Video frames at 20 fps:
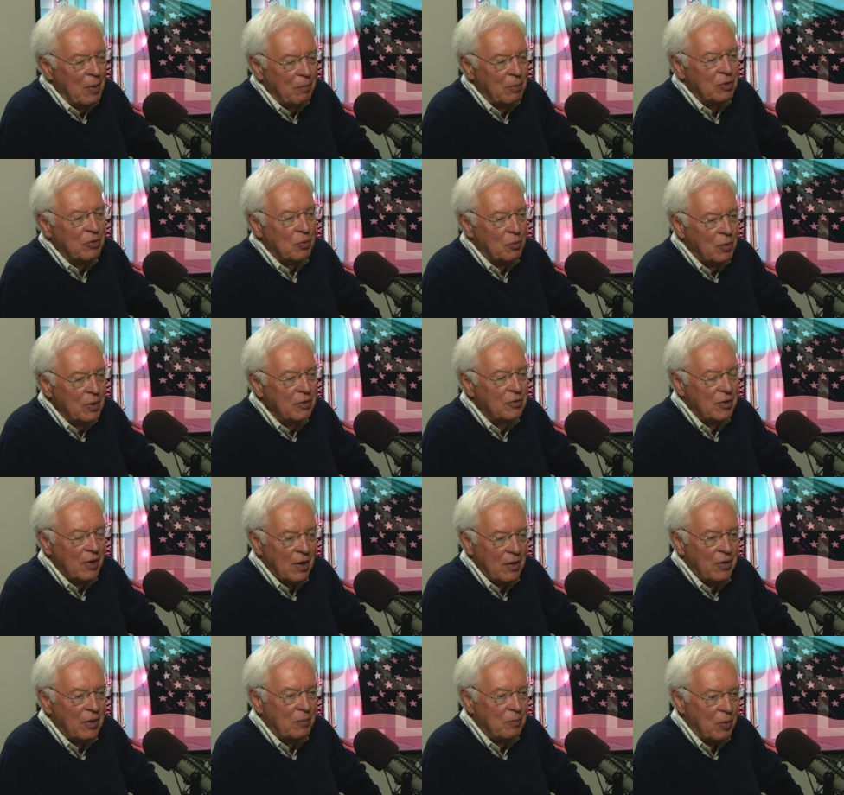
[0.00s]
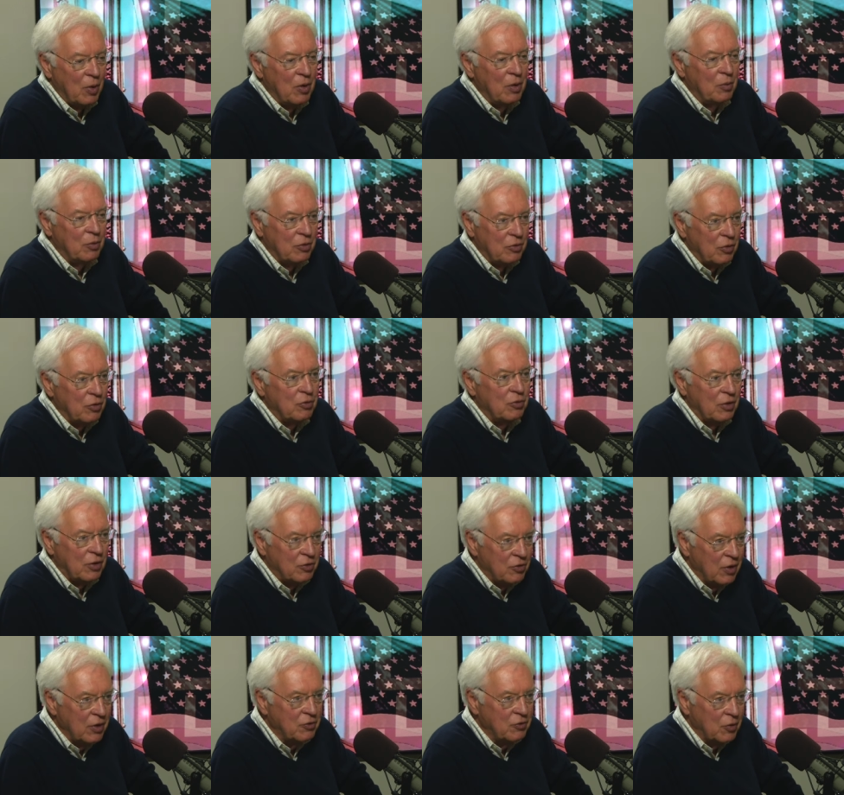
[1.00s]
But the reason I think Bernie was so
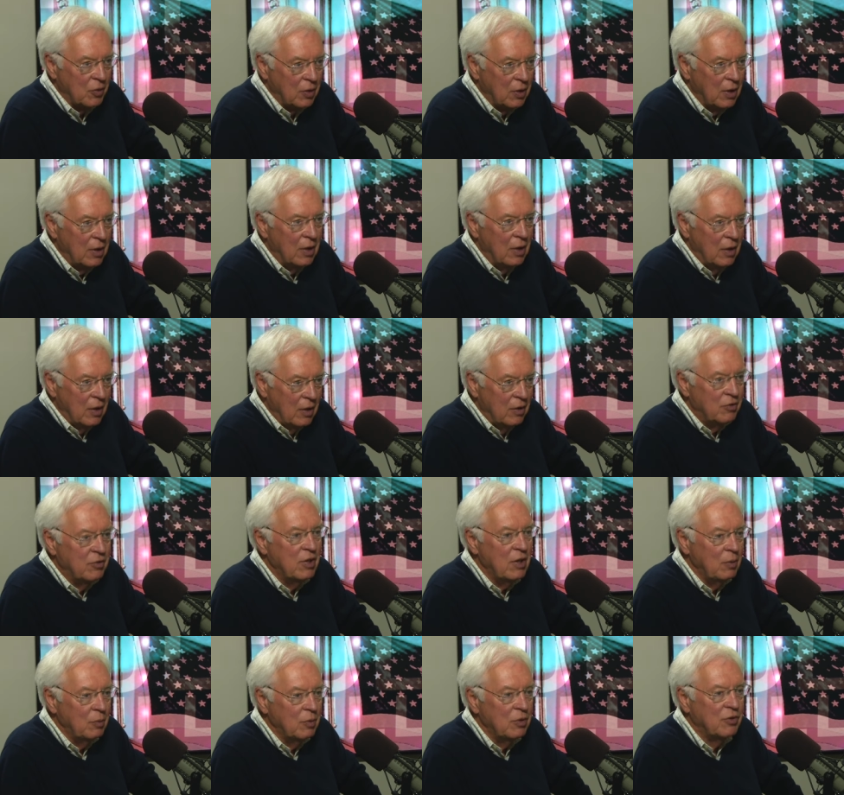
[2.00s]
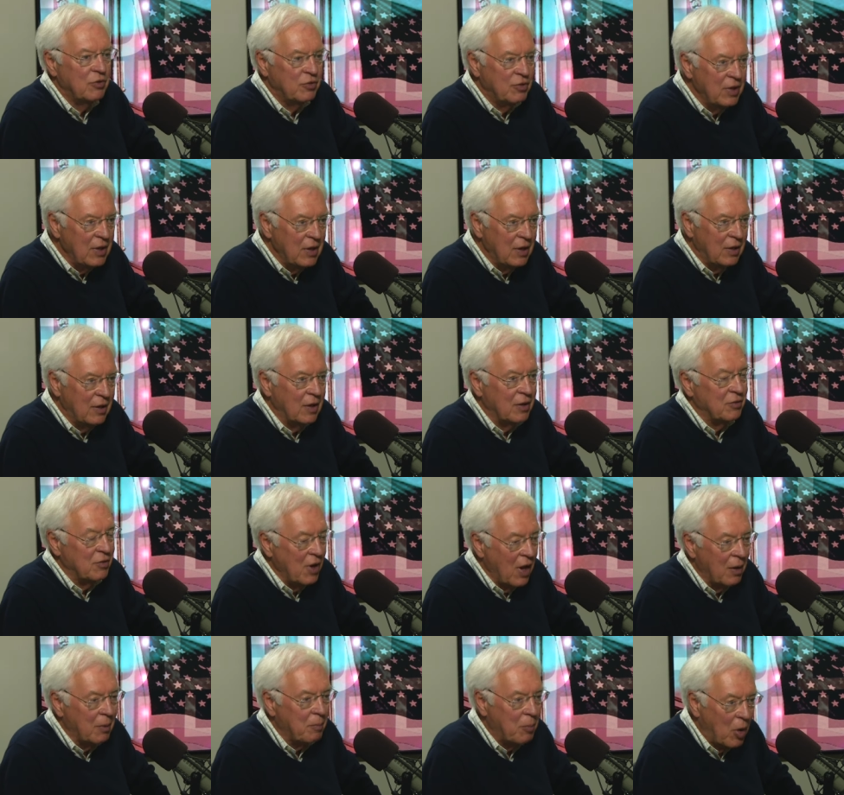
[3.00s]
successful is he was seen as
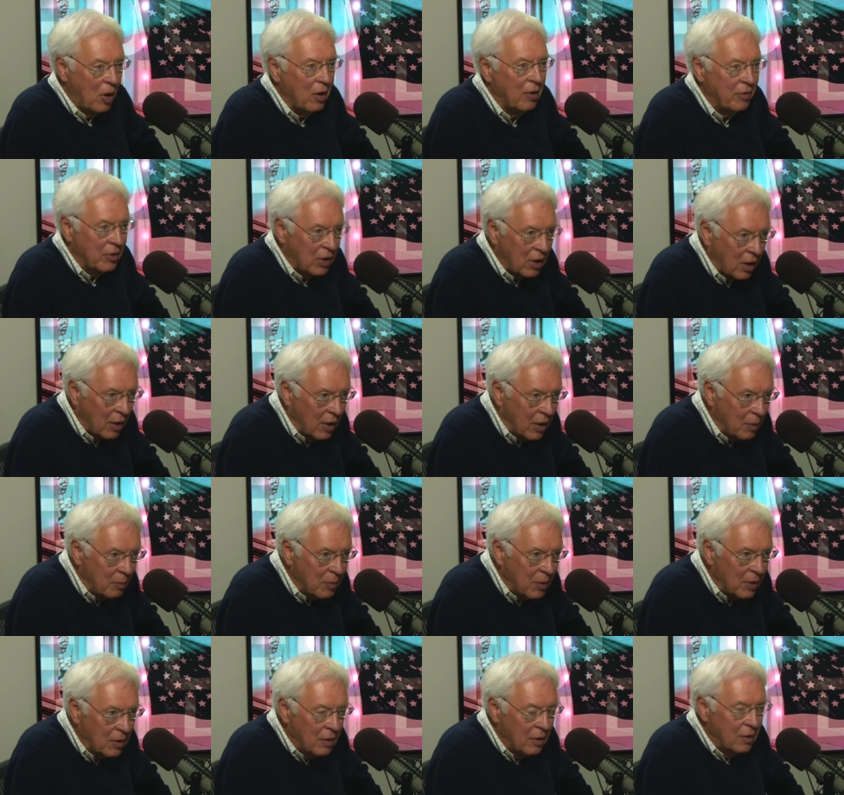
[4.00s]
not part of the club.